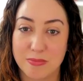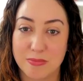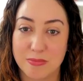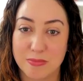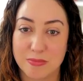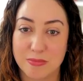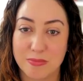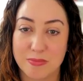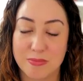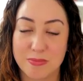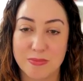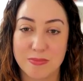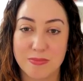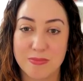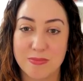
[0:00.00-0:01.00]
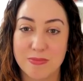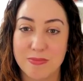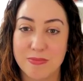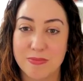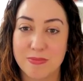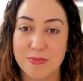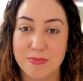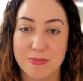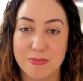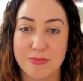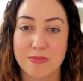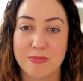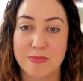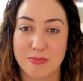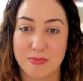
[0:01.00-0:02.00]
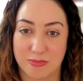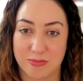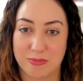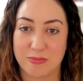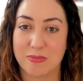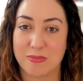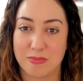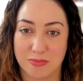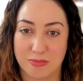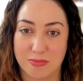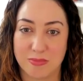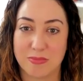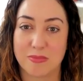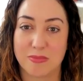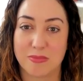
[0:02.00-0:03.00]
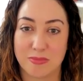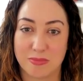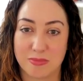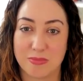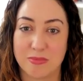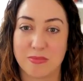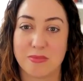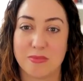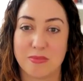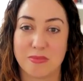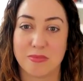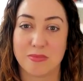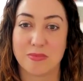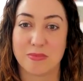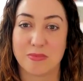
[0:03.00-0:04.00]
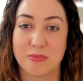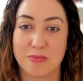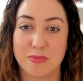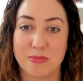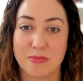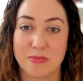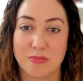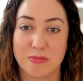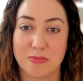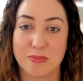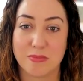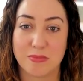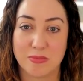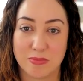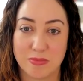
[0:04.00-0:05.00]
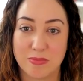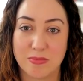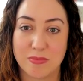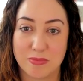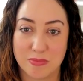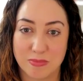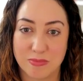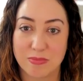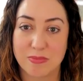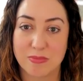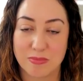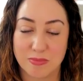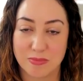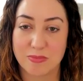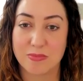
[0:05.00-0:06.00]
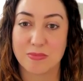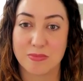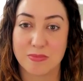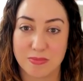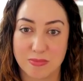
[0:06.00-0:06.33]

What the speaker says: The person shown says nothing.